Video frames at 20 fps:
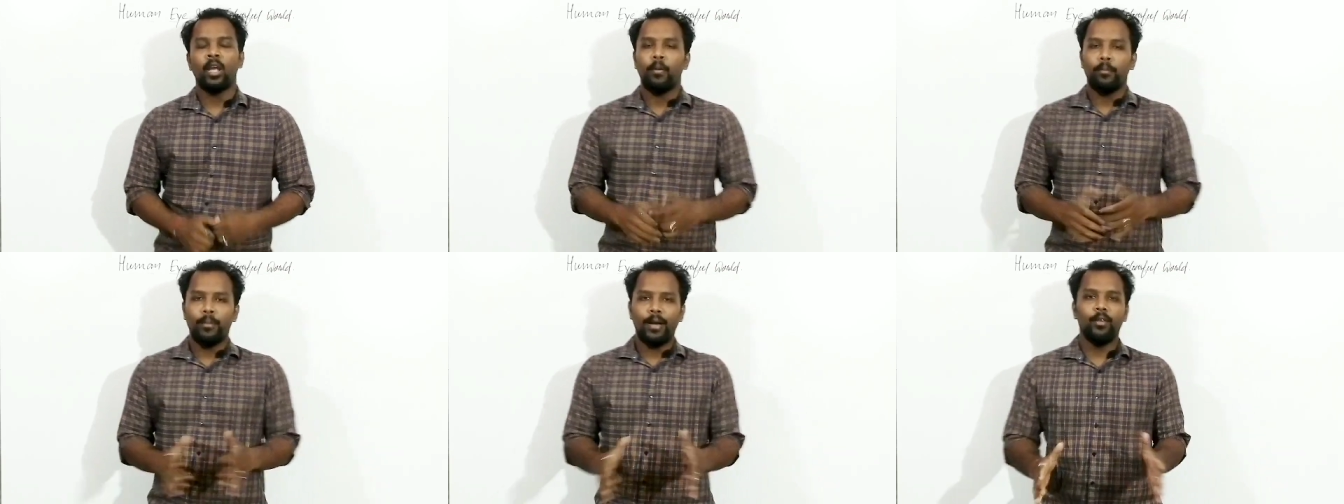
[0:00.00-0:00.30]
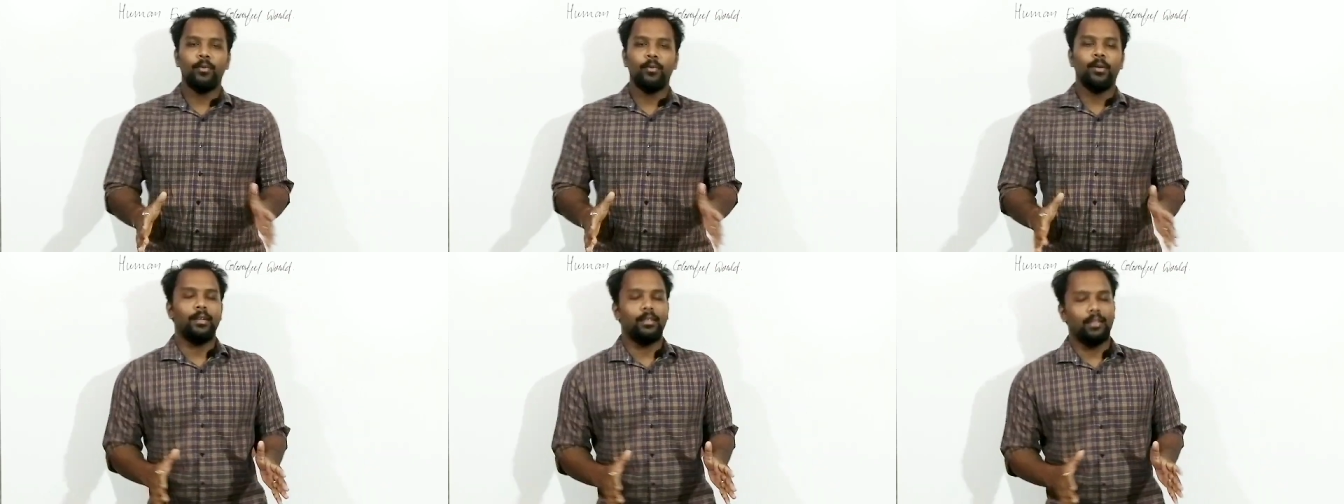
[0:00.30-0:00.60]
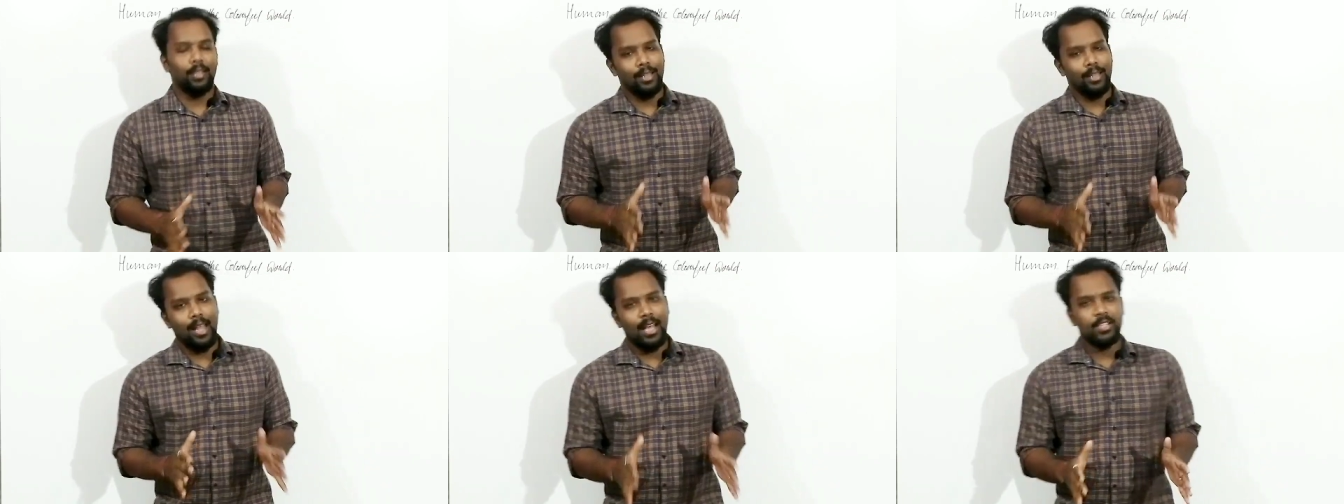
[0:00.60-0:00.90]
By the way, in the
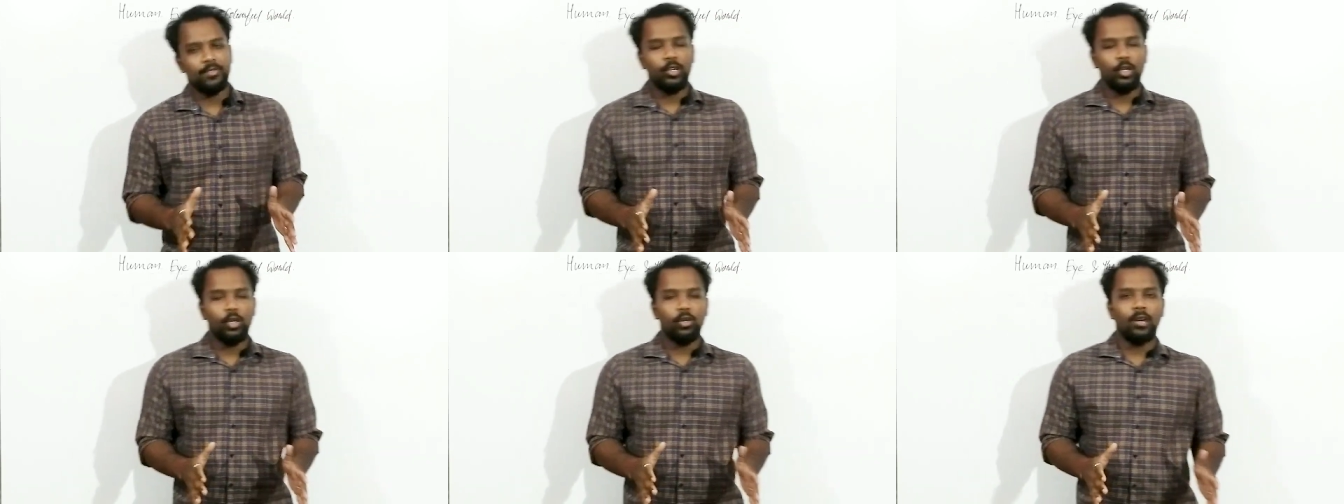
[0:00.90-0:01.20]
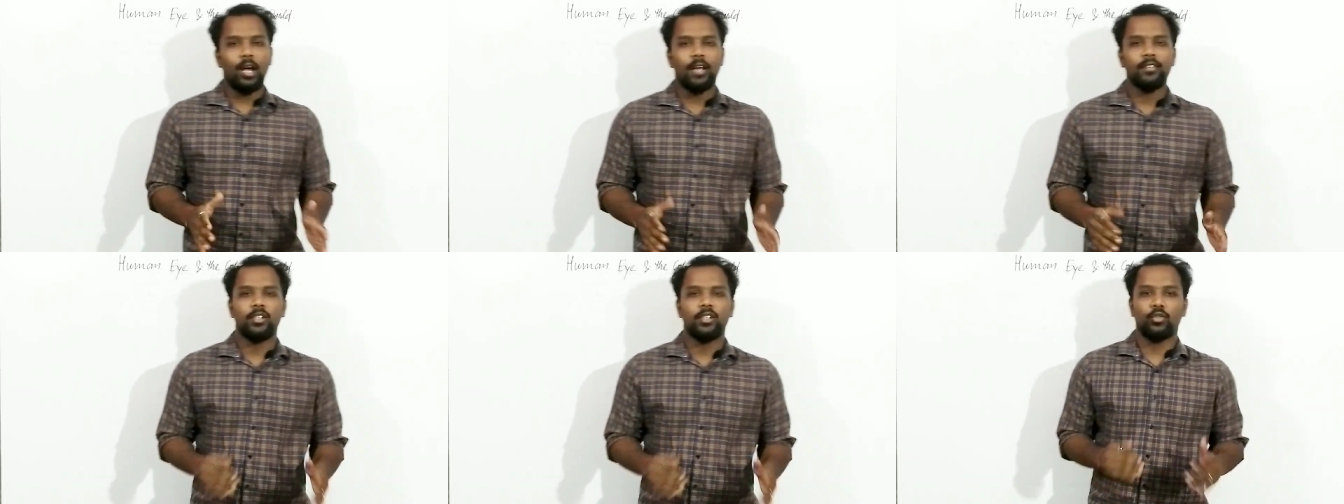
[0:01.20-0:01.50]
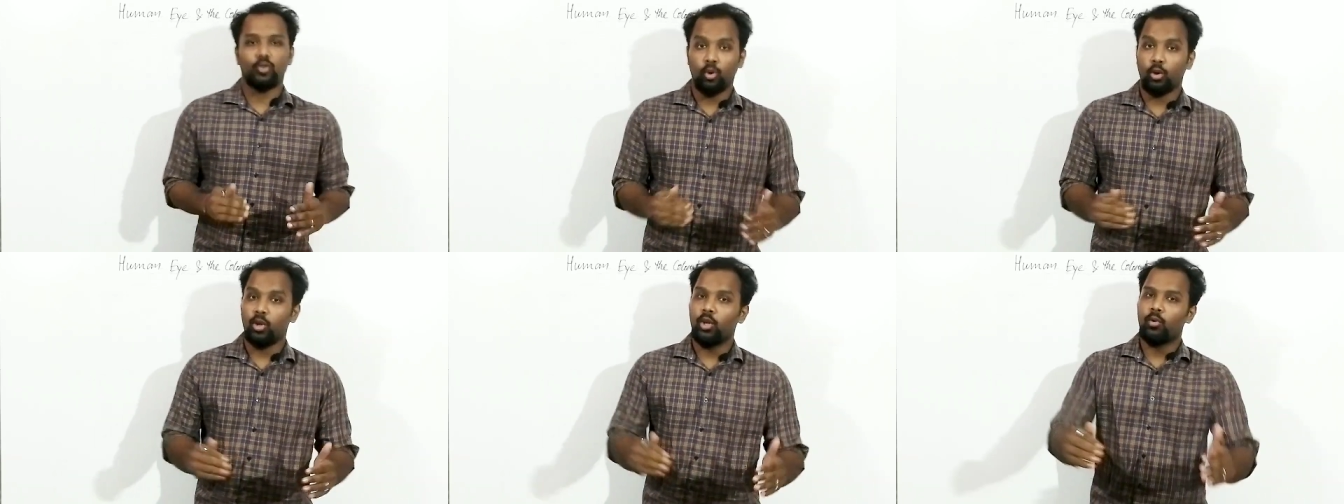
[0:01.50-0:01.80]
last video, I just
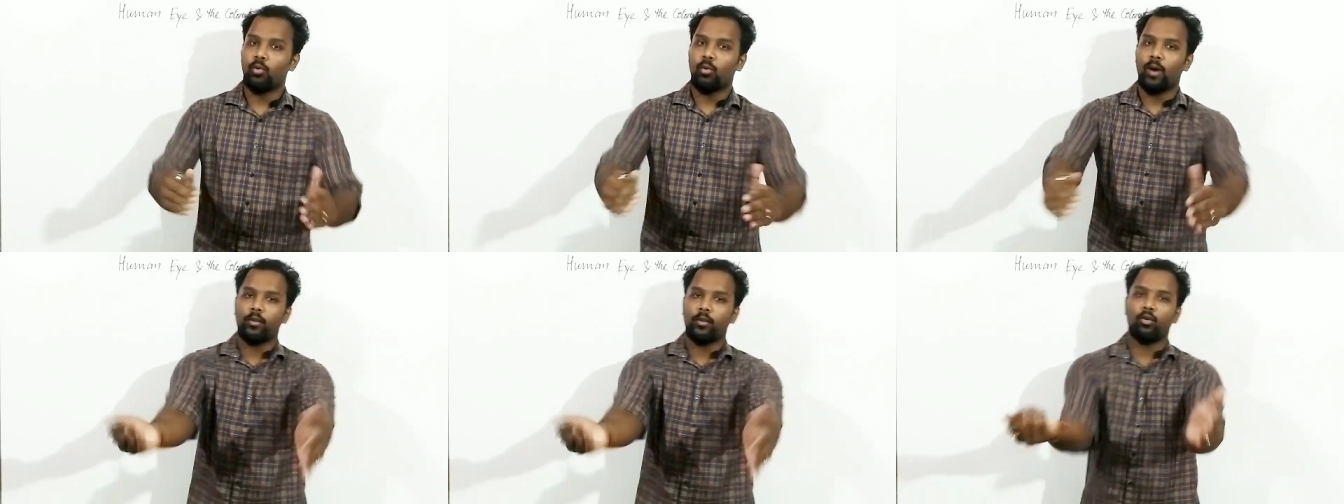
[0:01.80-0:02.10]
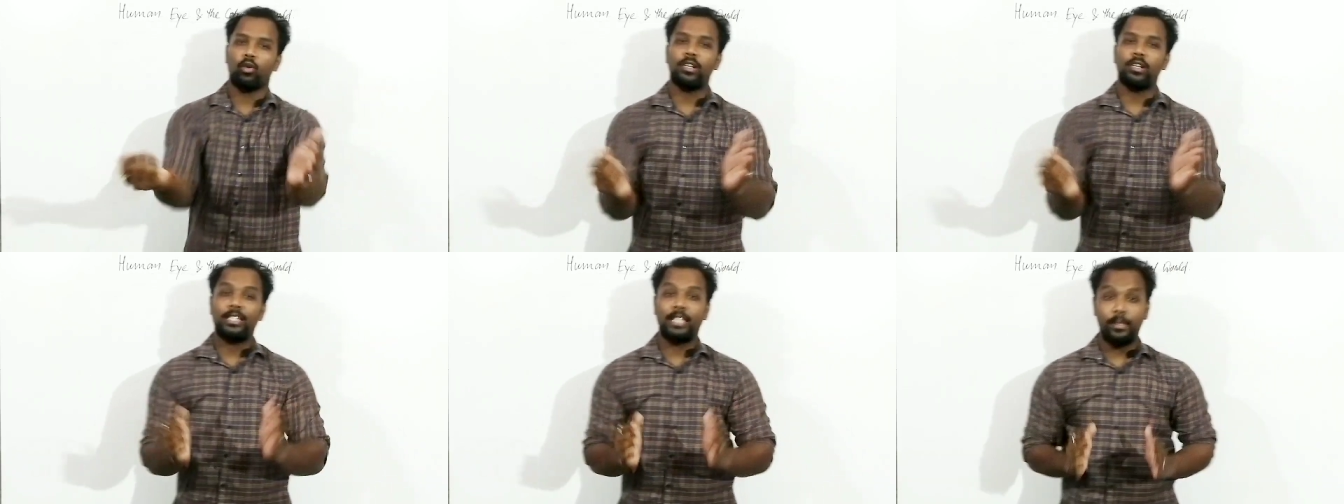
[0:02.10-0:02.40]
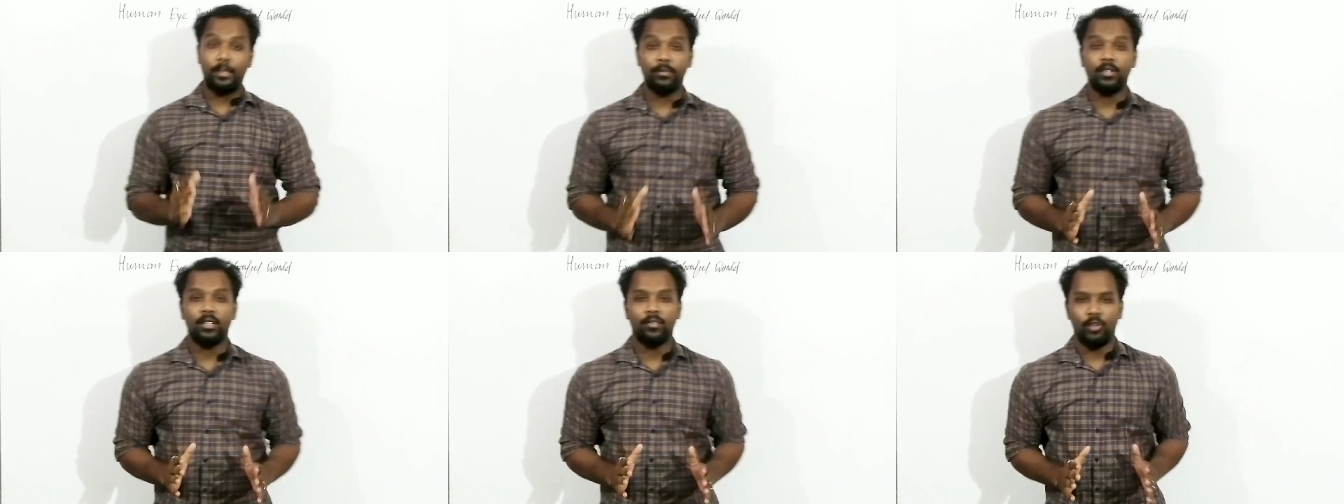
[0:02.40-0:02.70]
told you why to not
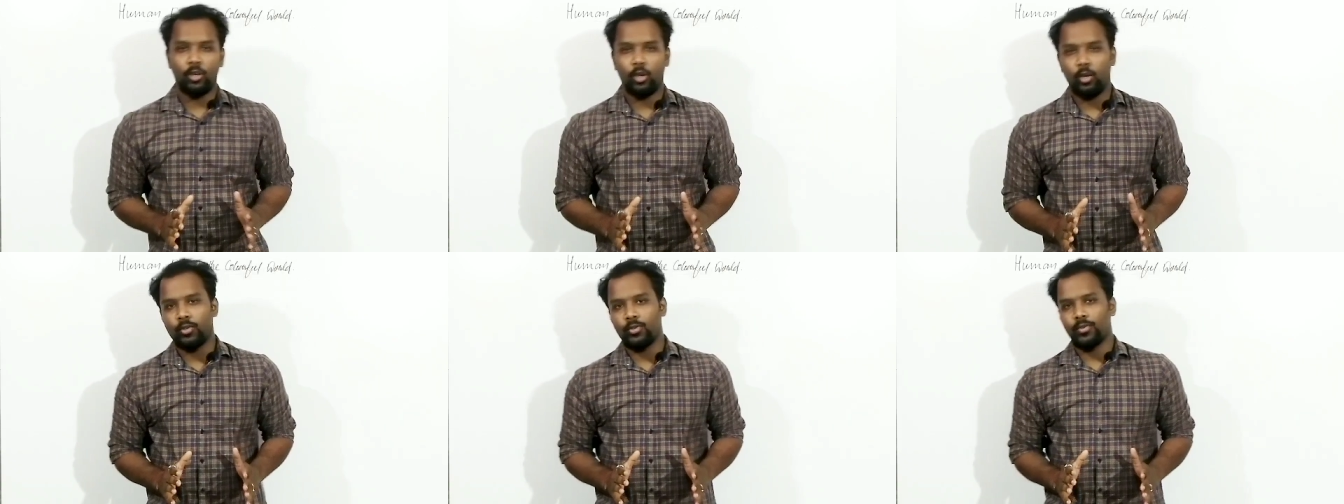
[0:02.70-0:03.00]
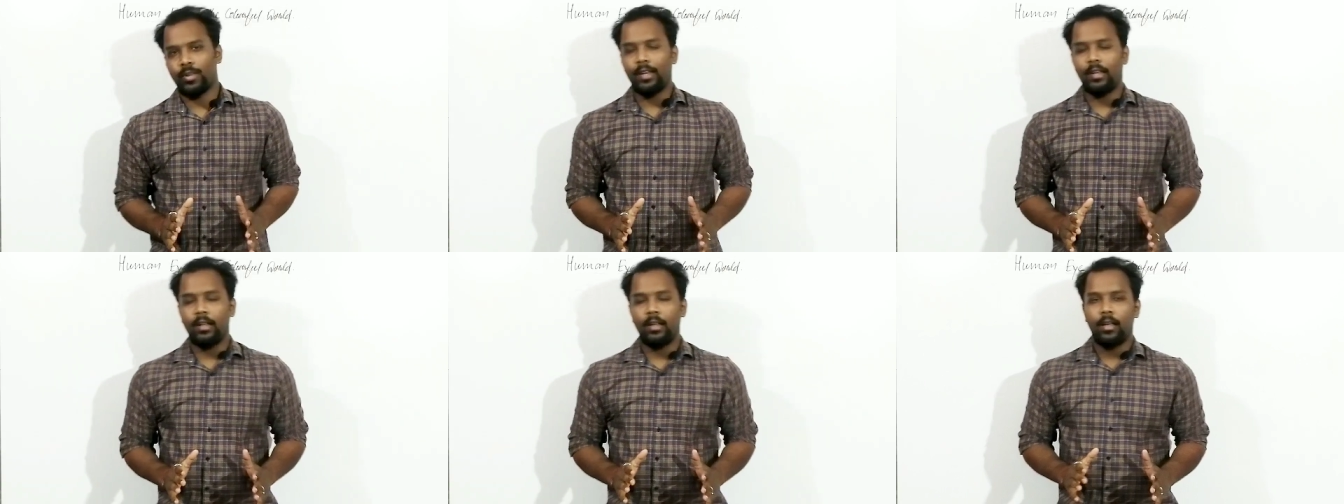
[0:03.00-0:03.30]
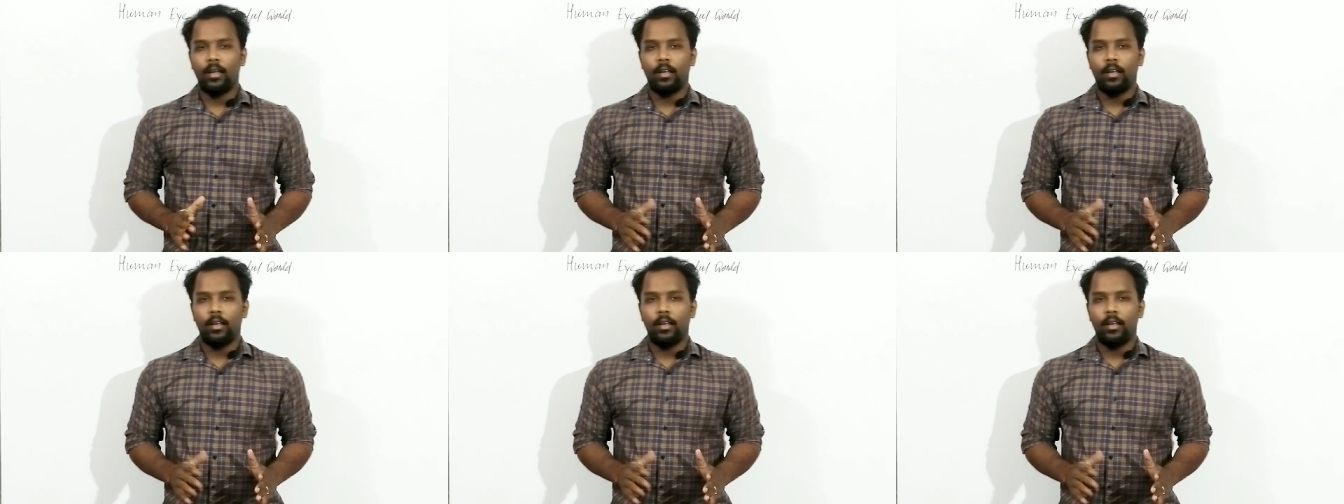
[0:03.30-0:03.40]
skip the videos, right?